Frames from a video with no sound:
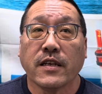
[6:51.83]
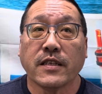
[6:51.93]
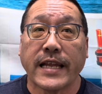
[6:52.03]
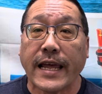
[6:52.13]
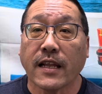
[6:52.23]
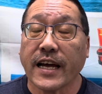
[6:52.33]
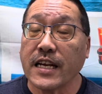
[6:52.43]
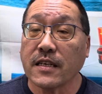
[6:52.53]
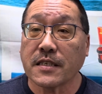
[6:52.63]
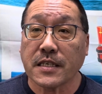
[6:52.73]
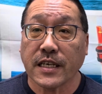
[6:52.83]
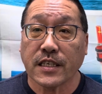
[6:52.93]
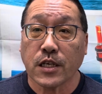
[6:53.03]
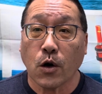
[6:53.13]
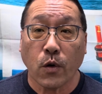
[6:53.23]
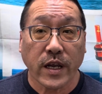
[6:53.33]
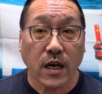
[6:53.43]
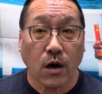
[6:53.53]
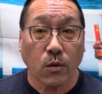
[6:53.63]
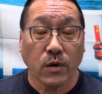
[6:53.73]
daylight towing
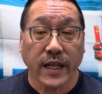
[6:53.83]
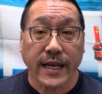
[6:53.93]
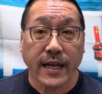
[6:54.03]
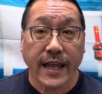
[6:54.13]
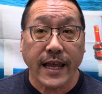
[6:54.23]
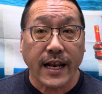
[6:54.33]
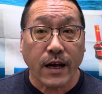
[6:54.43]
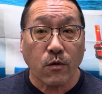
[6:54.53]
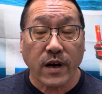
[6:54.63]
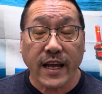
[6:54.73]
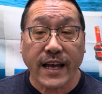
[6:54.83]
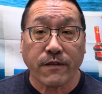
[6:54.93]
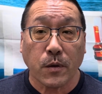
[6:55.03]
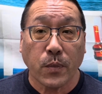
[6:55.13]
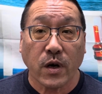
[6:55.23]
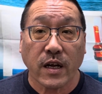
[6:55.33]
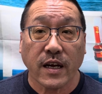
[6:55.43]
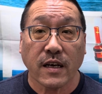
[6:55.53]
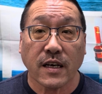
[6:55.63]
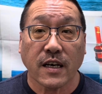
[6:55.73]
only, and I would have to put
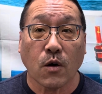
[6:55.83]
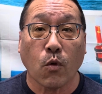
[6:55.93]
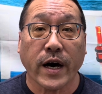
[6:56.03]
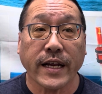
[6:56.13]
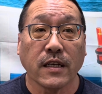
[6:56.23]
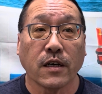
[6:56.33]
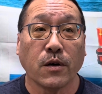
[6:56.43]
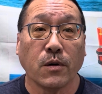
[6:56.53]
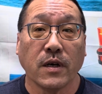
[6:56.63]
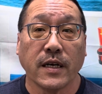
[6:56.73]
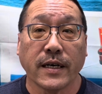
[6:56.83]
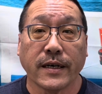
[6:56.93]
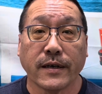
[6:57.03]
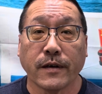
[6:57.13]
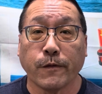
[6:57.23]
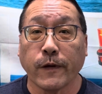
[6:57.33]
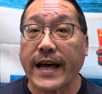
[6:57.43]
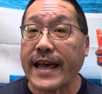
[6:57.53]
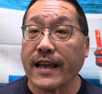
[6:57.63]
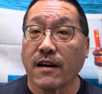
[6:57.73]
a wide load
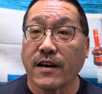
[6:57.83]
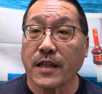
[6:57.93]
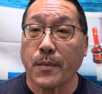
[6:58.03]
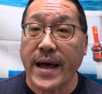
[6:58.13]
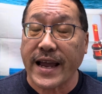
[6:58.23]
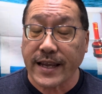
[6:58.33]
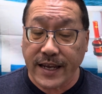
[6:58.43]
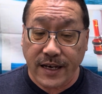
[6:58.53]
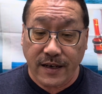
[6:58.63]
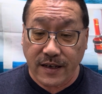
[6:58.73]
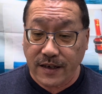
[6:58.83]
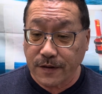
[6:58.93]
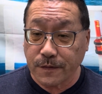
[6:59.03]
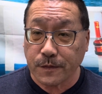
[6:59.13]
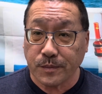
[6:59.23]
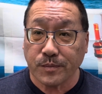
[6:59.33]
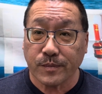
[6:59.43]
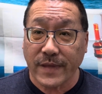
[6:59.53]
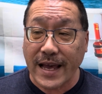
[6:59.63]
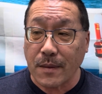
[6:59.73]
flag on the back end of
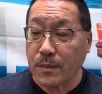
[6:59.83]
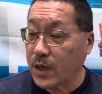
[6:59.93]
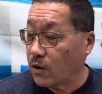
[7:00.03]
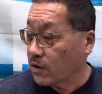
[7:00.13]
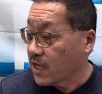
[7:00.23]
that boat.